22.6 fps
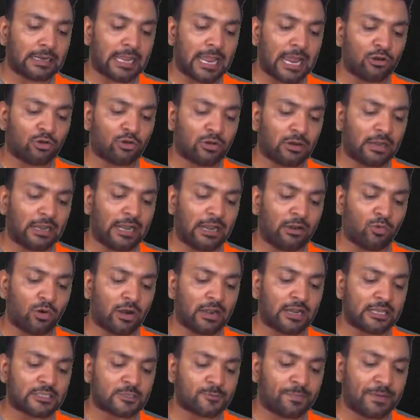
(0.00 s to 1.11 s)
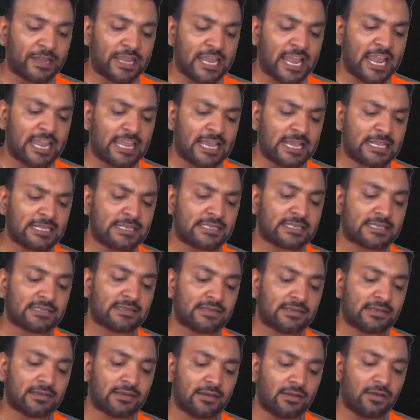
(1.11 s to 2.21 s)
Calculate what is
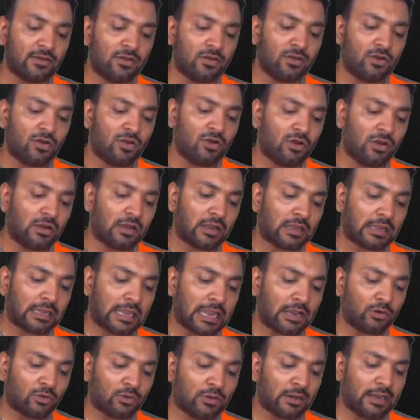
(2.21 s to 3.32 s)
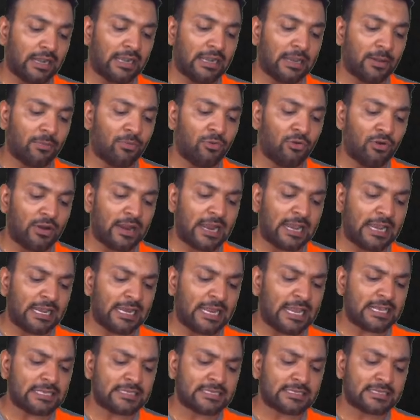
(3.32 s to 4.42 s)
PAS, calculate
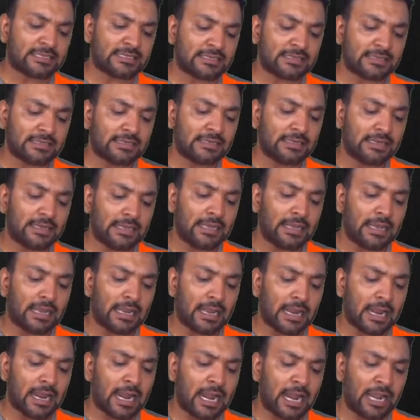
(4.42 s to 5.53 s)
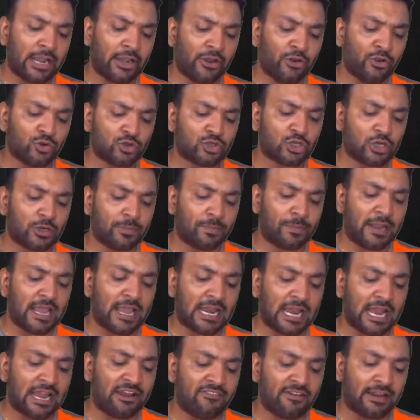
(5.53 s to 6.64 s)
WNAS, and you should be
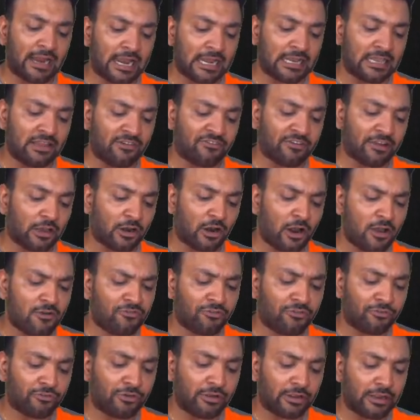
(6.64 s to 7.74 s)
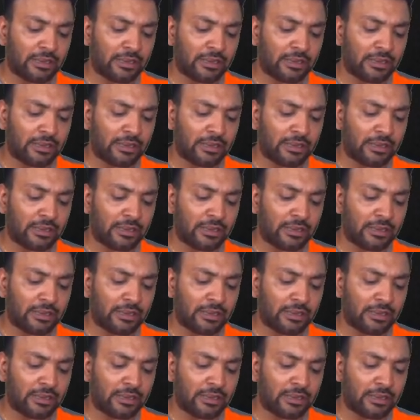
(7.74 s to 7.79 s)
arriving at the figure of.